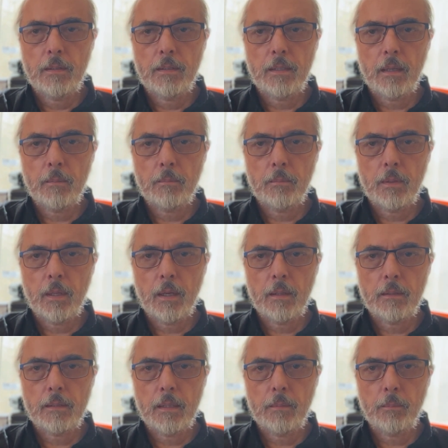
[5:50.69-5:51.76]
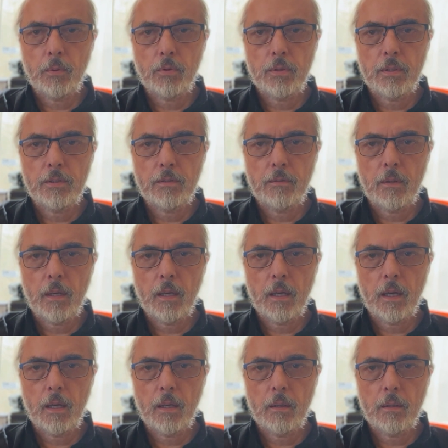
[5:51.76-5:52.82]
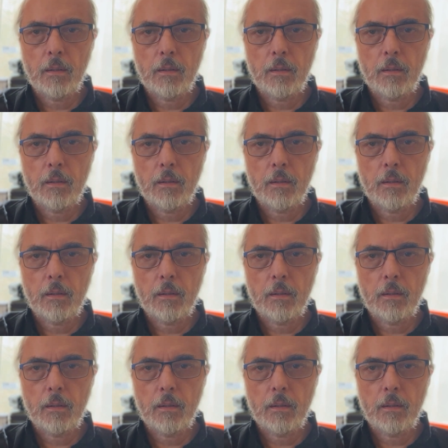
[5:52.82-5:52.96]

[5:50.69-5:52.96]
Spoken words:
sam gate bodhisvaha.